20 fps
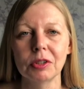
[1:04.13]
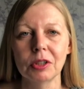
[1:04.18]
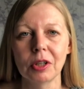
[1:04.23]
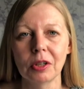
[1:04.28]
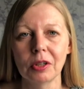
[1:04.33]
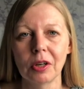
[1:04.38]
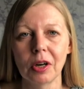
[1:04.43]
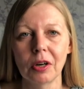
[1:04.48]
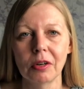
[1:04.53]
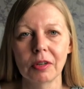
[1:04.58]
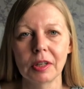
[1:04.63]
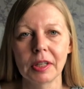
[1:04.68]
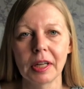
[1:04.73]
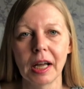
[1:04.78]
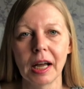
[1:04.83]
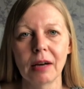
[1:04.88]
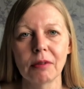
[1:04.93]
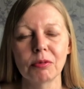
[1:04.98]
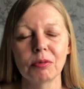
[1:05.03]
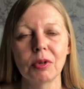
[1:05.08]
you don't already
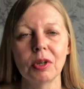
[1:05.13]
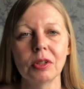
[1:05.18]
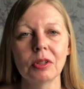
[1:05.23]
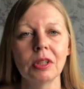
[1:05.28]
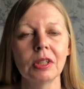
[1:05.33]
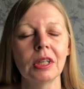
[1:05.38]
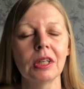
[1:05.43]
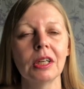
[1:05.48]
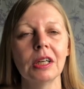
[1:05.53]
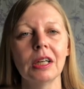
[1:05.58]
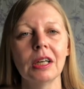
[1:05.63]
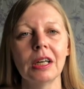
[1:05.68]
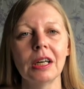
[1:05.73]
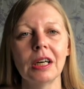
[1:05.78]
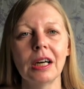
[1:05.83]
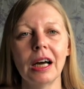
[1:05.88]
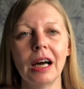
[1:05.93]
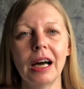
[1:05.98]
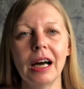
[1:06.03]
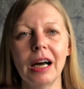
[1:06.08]
have one.
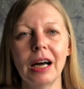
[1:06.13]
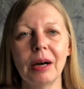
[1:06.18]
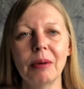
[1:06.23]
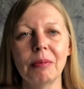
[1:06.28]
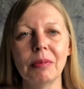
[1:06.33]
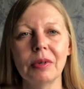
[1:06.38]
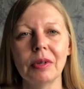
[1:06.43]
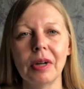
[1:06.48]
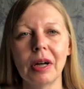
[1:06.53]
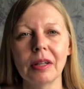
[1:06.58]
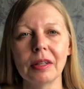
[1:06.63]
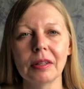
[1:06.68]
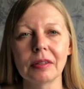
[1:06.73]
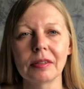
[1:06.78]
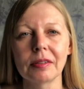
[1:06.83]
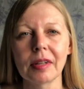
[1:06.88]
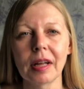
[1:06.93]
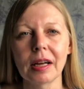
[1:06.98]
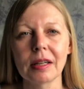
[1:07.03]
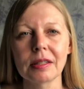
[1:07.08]
Um, and
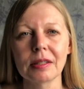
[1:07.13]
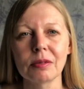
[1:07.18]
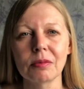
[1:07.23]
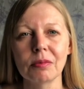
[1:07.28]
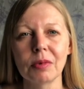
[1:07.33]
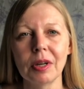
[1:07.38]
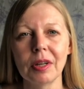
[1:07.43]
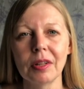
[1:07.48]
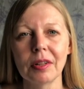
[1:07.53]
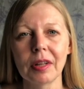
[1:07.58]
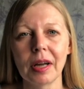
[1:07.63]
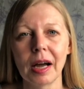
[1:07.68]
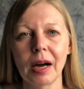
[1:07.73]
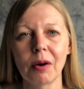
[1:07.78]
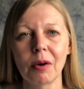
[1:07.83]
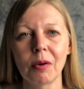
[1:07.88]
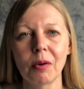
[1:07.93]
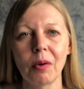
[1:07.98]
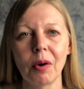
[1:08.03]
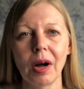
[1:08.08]
starting with
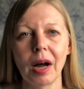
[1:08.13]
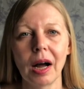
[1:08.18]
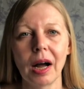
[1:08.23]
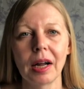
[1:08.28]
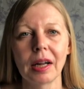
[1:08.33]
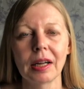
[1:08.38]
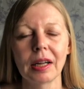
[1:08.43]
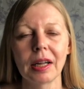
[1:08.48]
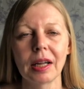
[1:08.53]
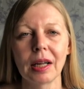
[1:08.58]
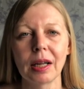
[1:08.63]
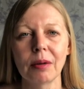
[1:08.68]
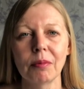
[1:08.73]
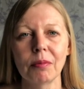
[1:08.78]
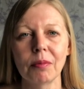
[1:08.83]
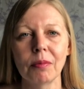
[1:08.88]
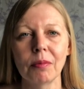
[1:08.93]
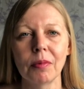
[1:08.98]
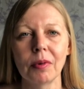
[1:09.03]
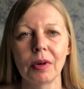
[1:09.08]
how I
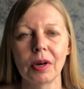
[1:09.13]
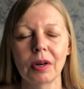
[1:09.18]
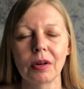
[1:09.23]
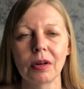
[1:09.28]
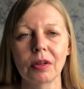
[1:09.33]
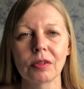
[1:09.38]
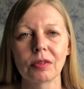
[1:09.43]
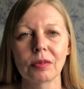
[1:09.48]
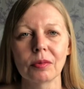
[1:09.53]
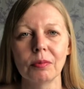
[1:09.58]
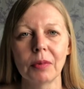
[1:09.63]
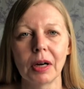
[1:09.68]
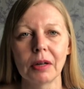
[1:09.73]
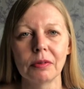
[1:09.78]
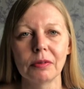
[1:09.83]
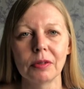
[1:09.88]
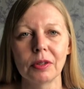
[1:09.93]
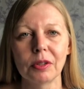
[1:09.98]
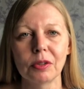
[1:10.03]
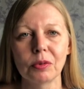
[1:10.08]
came across my
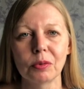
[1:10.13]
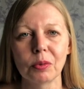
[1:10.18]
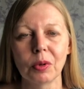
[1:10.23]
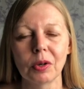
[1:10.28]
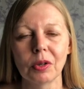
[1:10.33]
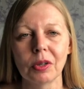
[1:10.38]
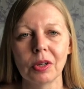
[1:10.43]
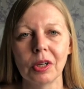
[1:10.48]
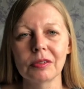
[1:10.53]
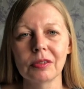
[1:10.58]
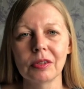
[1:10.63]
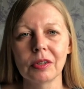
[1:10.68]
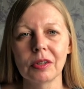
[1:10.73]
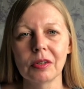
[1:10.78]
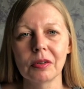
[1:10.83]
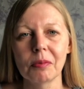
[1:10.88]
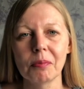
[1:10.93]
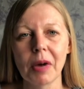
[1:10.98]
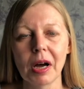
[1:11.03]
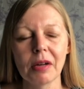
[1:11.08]
first one.
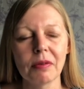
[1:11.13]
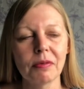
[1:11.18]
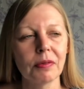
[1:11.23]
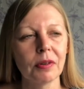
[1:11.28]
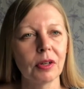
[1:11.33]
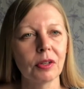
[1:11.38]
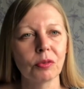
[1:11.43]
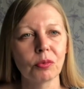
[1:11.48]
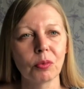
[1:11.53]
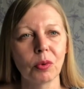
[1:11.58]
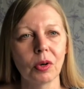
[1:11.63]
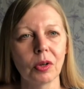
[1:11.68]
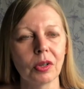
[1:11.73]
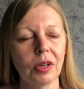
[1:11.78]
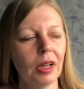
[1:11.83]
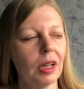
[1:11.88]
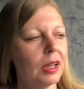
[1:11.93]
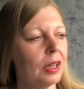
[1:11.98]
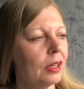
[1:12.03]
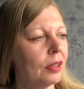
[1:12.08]
So my first one
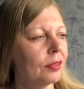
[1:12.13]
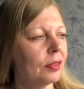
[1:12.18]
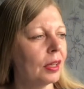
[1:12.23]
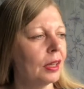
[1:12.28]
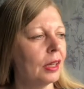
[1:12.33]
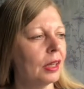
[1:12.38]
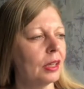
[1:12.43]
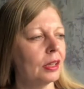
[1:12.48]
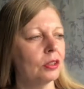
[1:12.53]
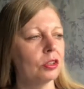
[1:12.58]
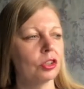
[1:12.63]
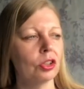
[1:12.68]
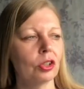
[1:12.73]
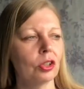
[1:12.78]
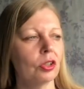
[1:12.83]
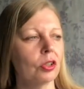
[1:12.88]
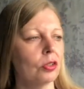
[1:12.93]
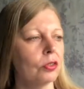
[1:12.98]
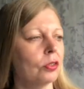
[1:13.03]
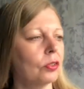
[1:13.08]
is a
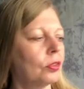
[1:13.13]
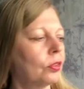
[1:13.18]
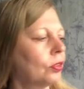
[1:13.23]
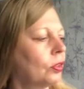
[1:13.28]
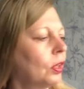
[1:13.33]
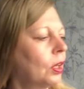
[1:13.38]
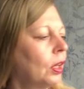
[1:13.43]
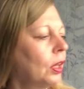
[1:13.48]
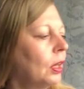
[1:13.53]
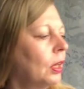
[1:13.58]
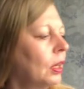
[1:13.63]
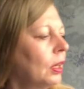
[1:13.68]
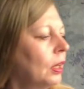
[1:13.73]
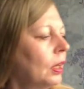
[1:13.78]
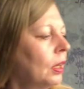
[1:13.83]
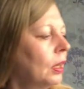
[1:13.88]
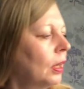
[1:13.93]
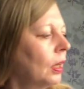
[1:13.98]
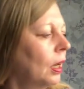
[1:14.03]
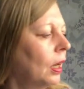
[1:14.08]
Jones,
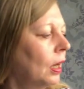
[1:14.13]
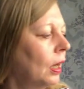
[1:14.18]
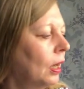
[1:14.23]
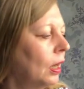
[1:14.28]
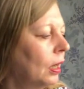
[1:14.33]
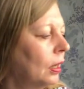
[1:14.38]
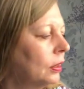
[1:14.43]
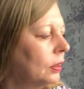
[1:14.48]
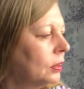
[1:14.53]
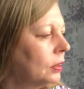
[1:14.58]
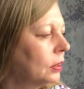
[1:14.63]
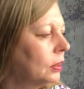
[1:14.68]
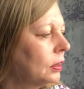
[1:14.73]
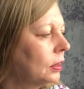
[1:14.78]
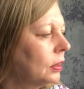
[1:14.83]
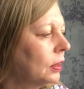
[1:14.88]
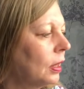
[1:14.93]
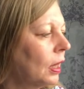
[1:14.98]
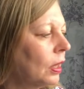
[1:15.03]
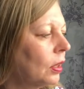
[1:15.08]
and
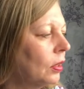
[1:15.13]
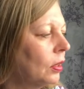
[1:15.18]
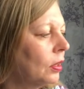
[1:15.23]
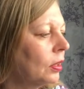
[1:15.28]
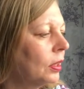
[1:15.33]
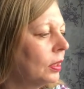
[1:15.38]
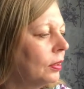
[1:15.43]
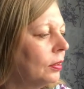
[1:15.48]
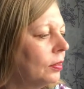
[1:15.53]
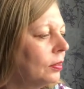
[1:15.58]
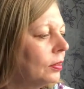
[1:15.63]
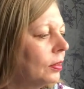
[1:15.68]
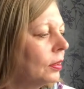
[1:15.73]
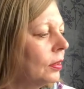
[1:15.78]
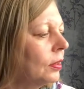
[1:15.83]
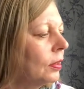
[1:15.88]
I got this.